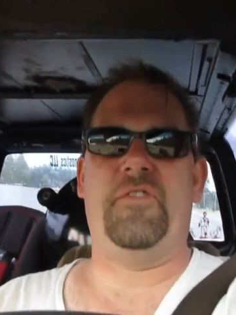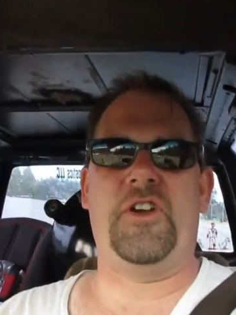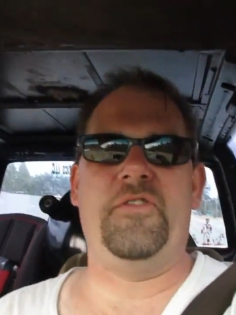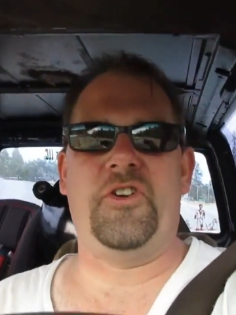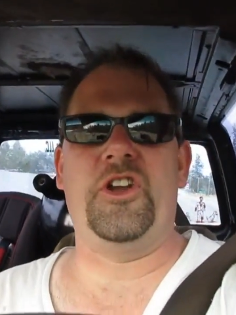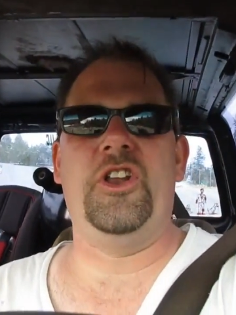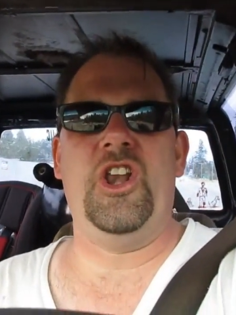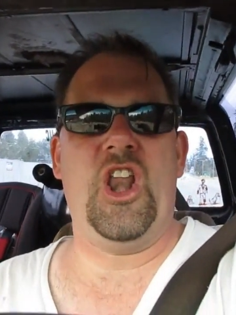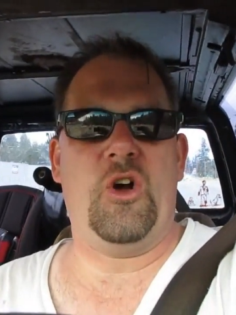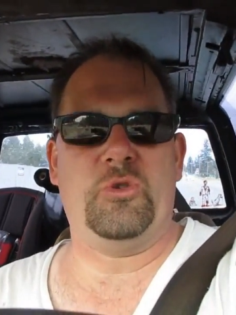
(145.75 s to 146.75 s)
in a very, very
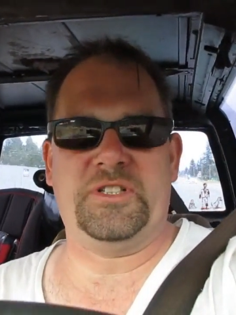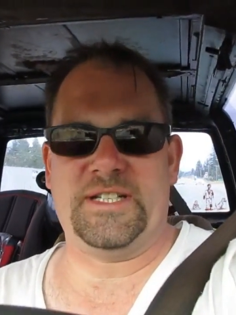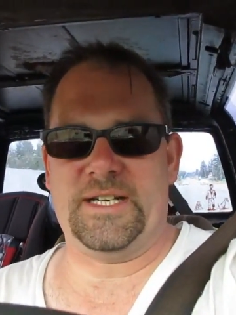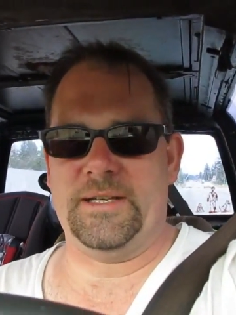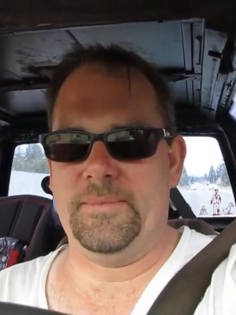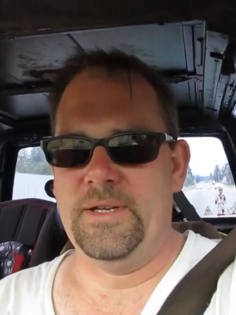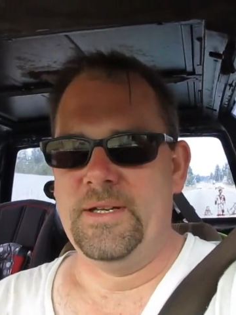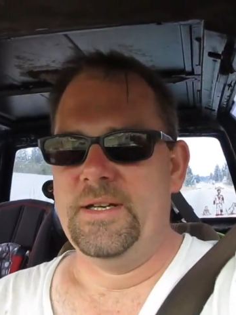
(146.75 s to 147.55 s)
long time.